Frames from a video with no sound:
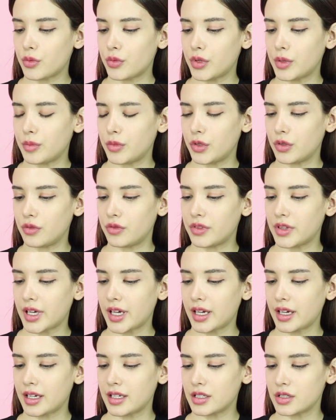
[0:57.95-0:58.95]
remove
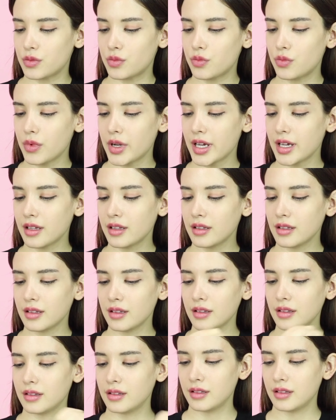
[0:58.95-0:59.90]
that as well.